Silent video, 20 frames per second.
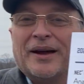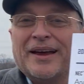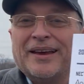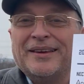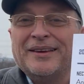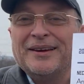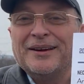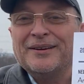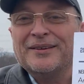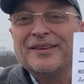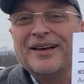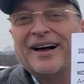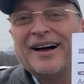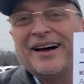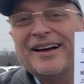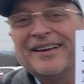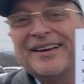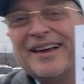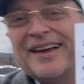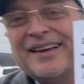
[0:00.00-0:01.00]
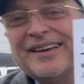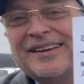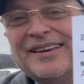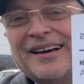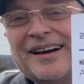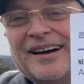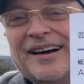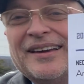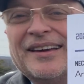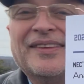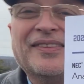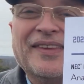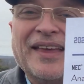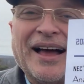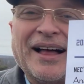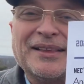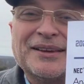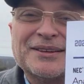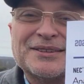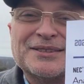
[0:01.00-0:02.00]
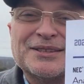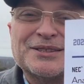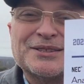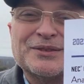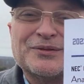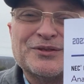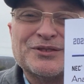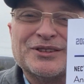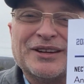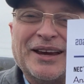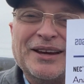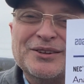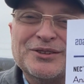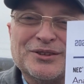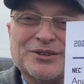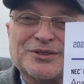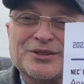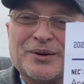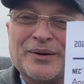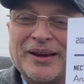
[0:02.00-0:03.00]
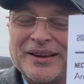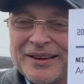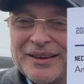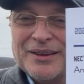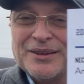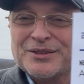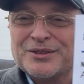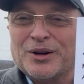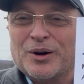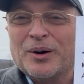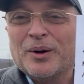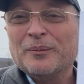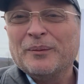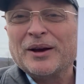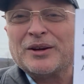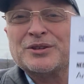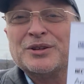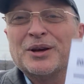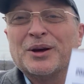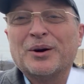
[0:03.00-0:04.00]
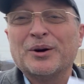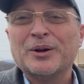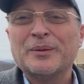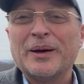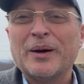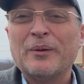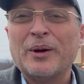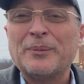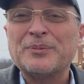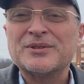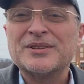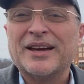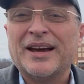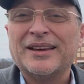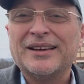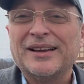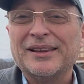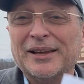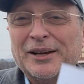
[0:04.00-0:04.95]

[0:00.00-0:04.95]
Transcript: right here, the IAEI analysis of changes, all right? So make sure you go to my website,